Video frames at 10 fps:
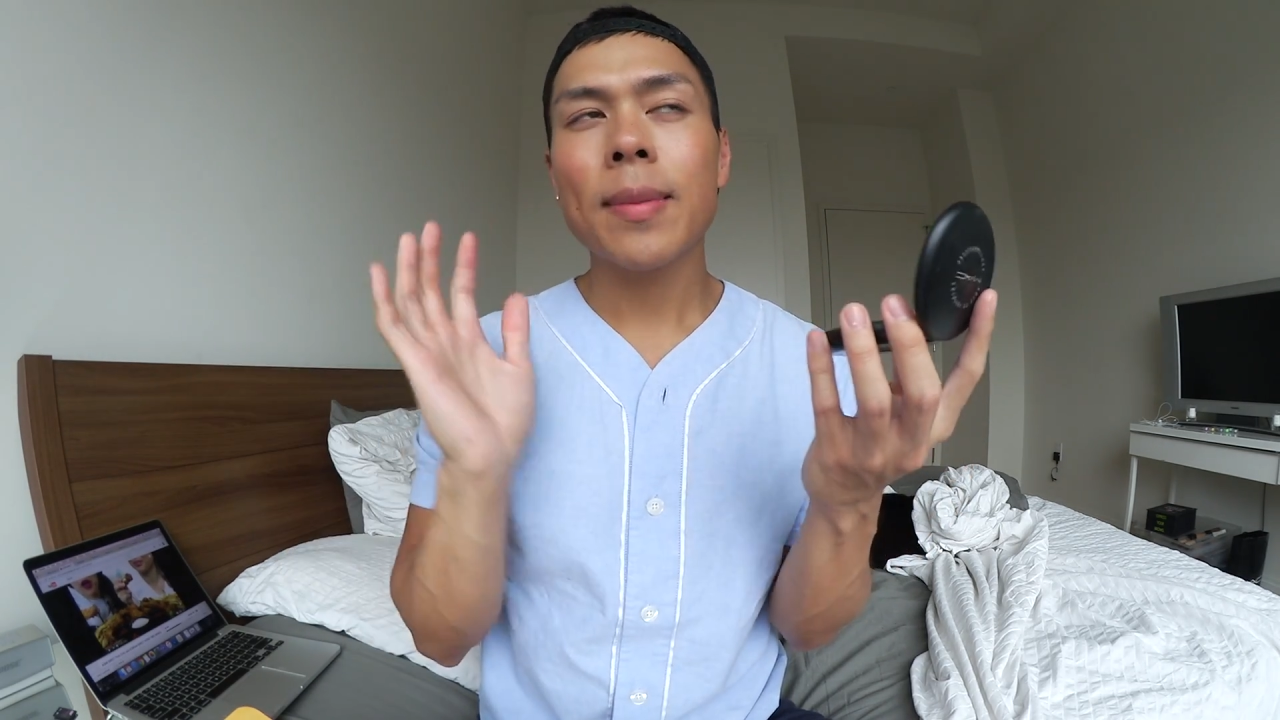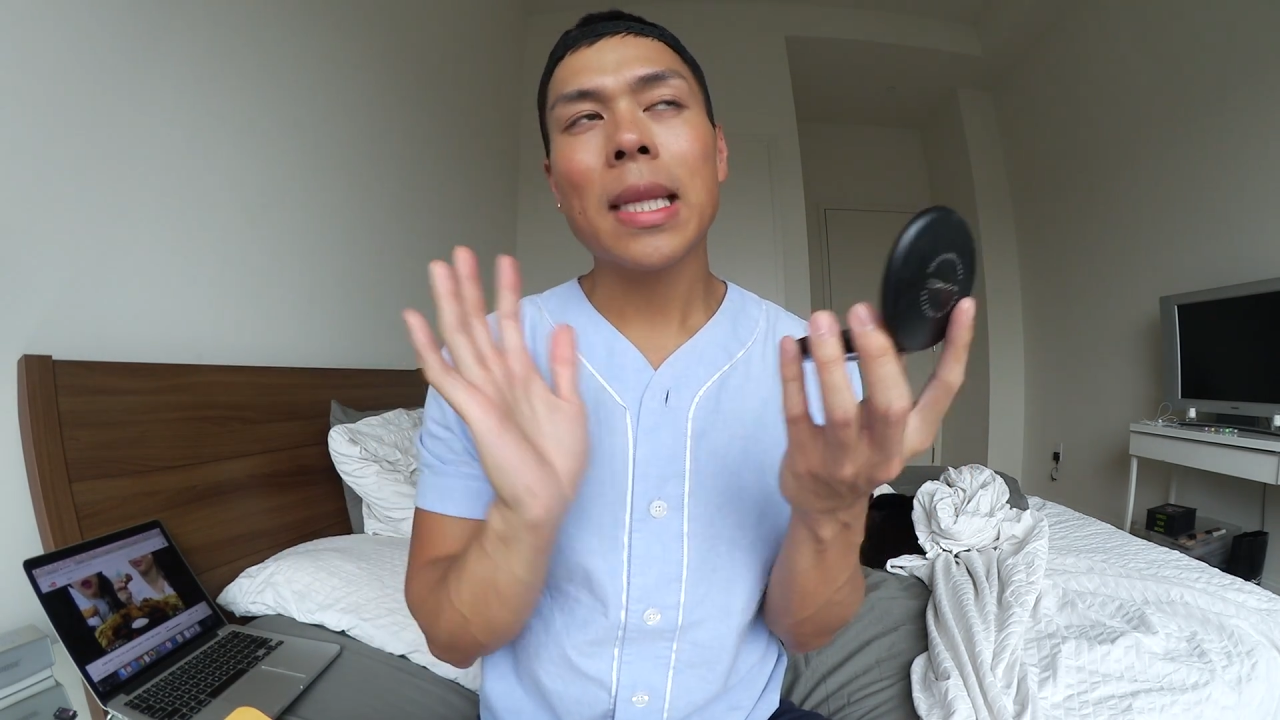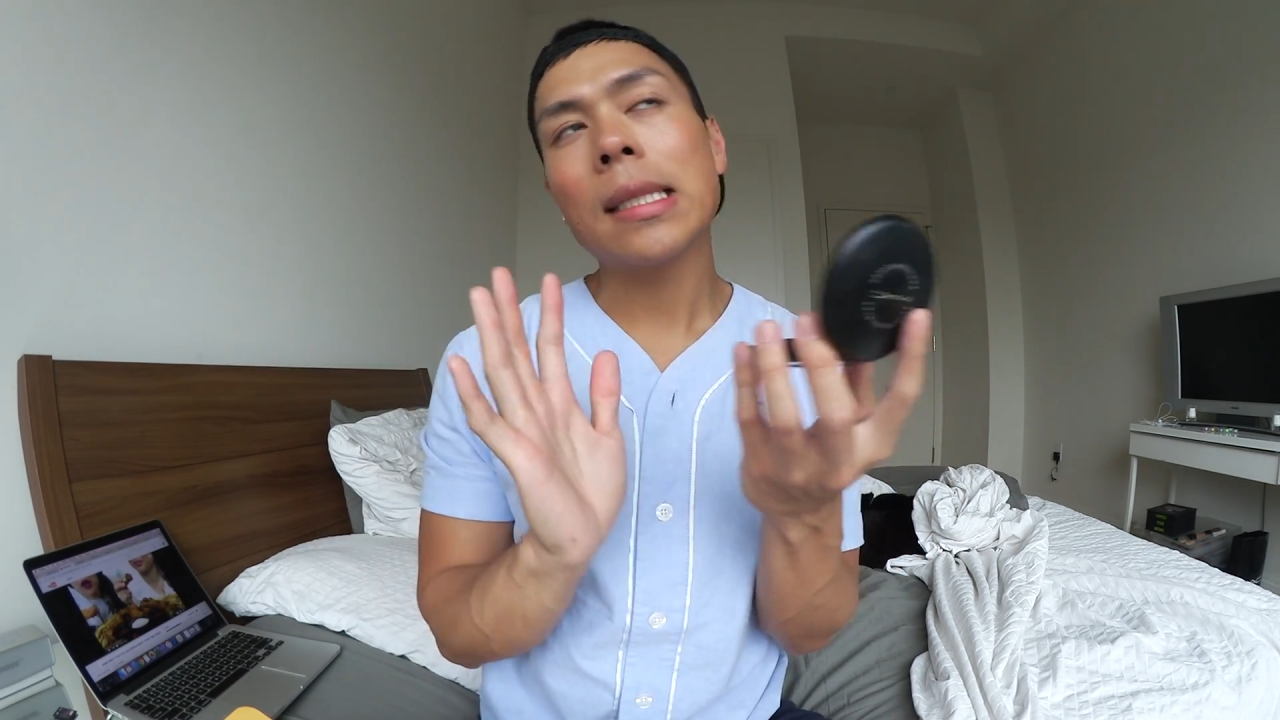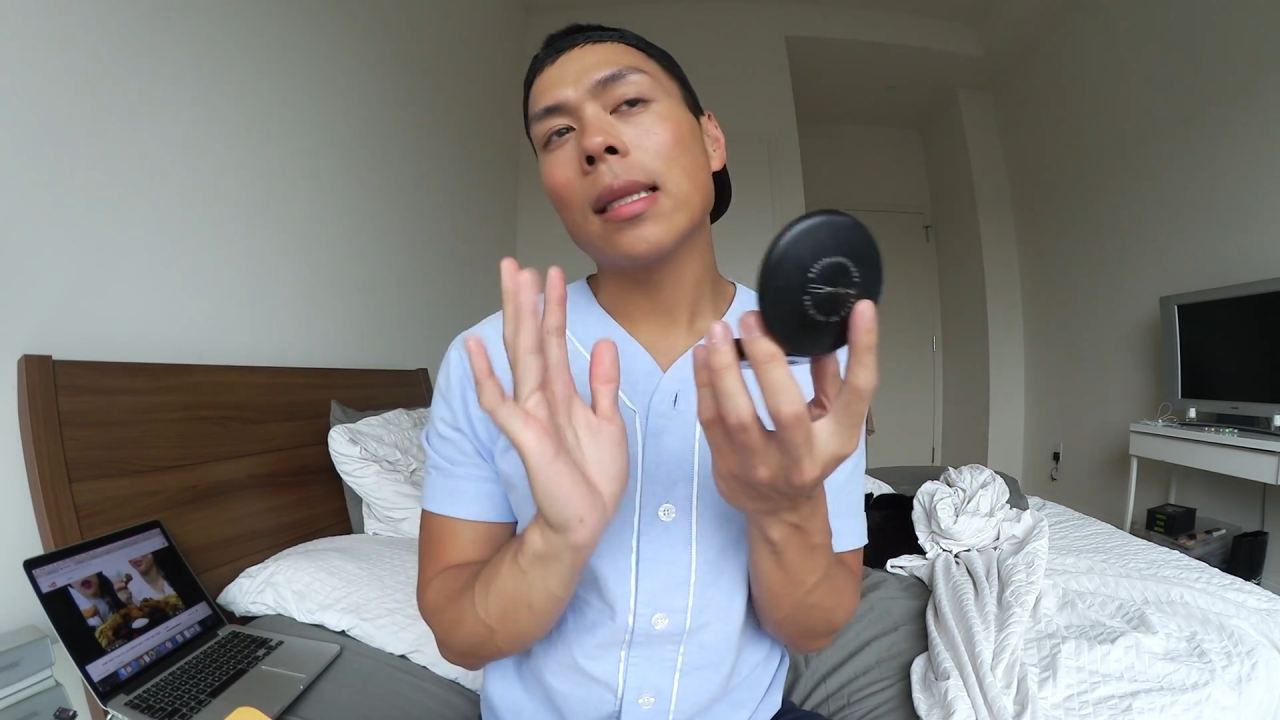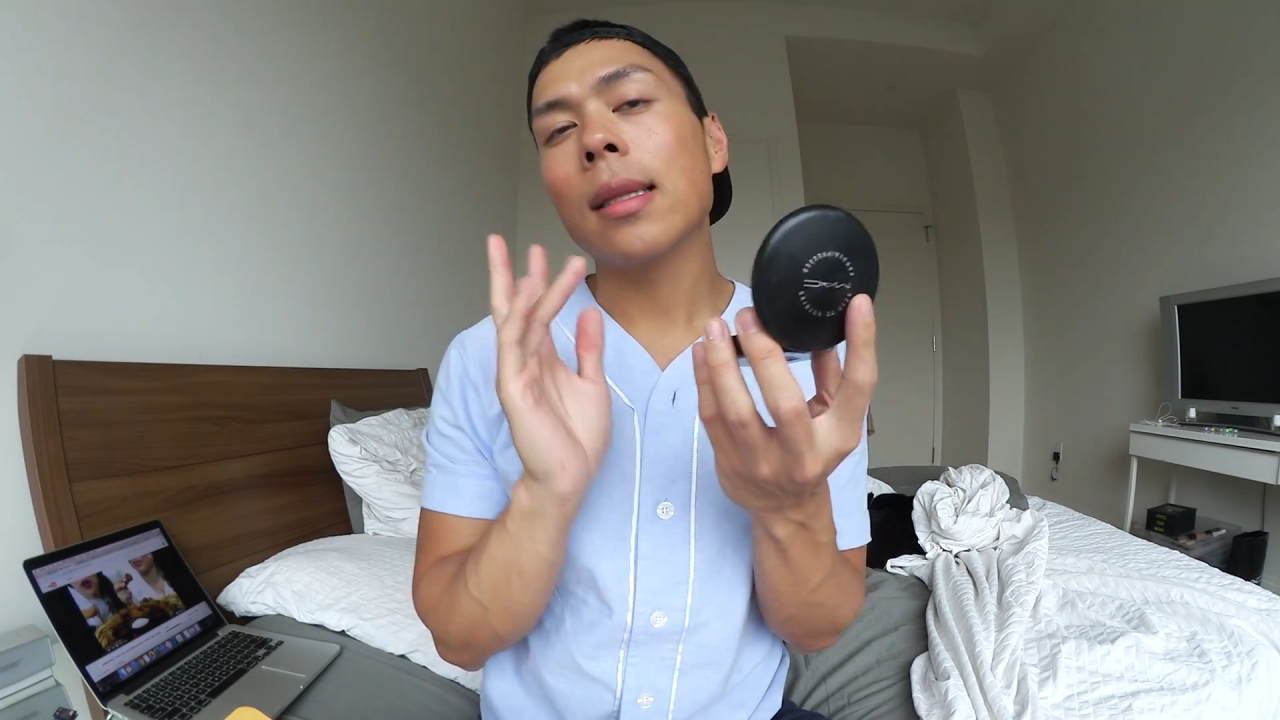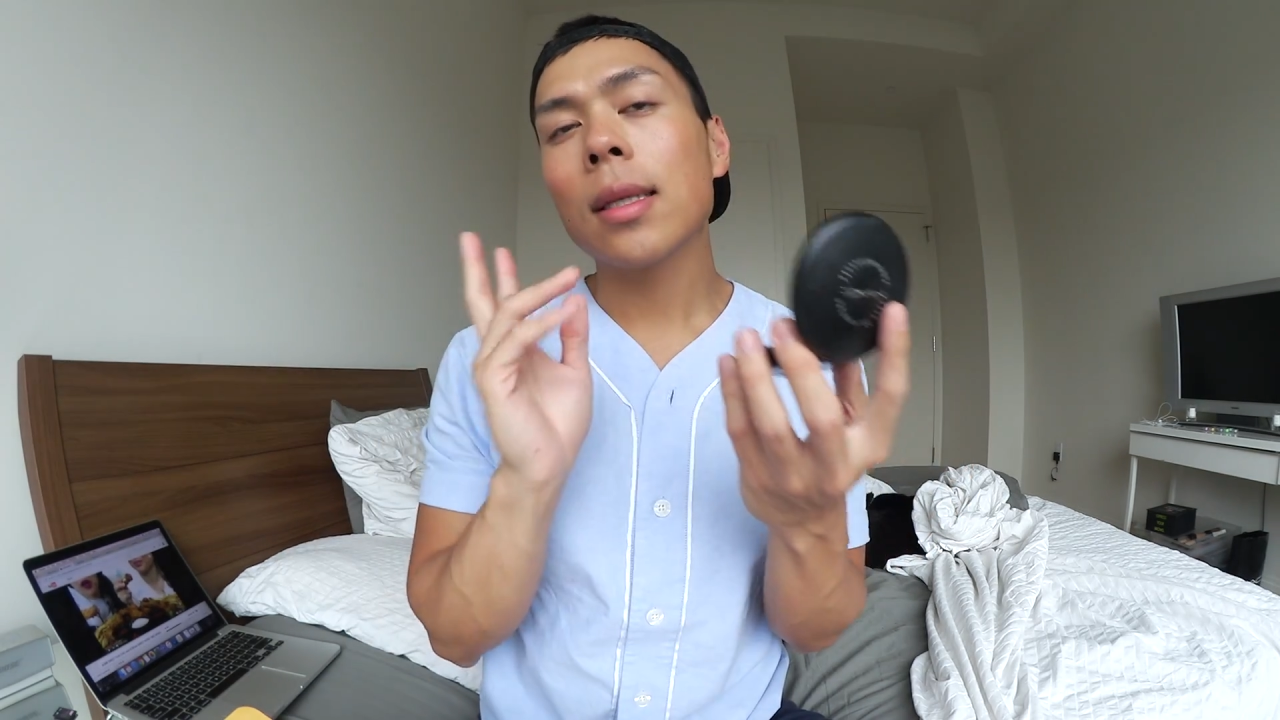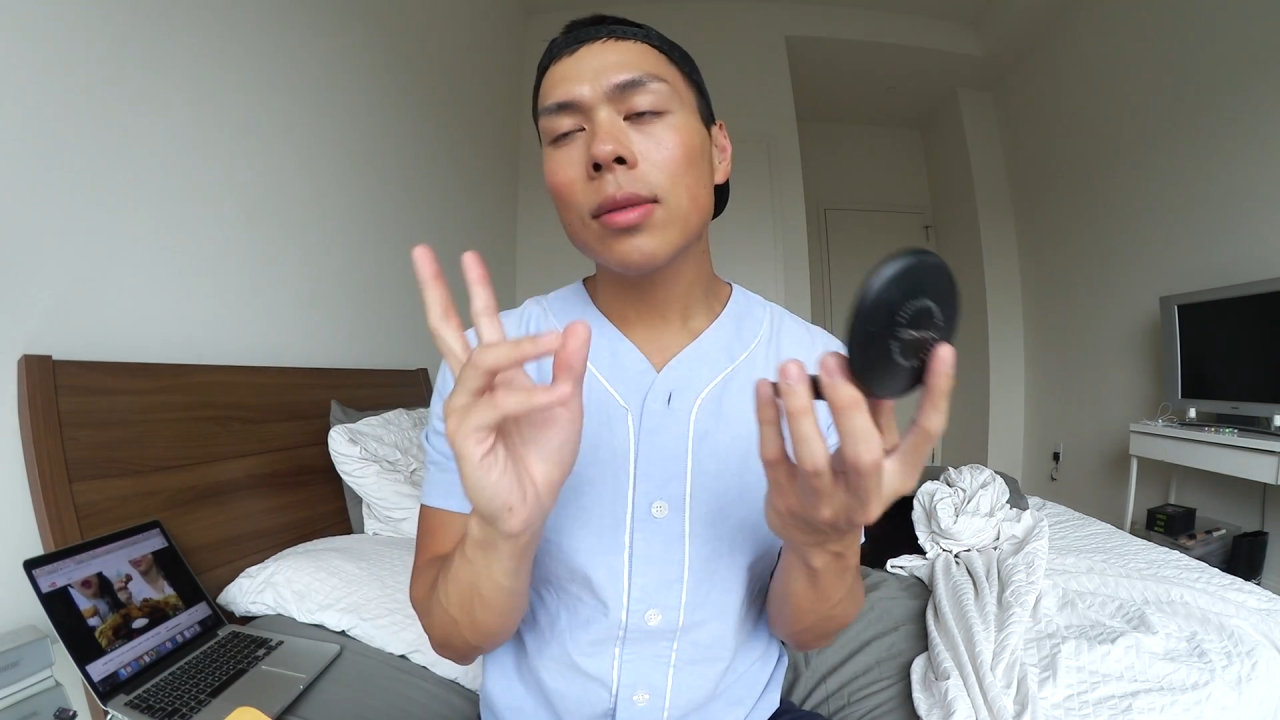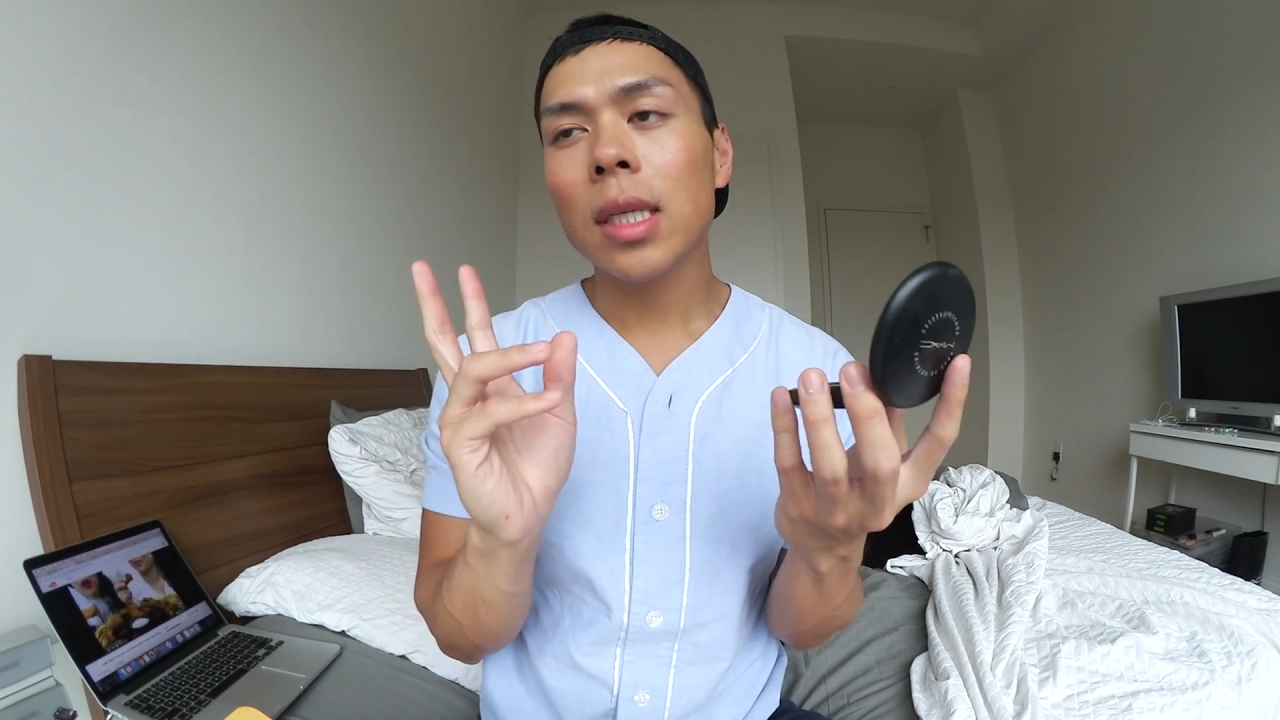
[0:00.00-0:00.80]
something that's a little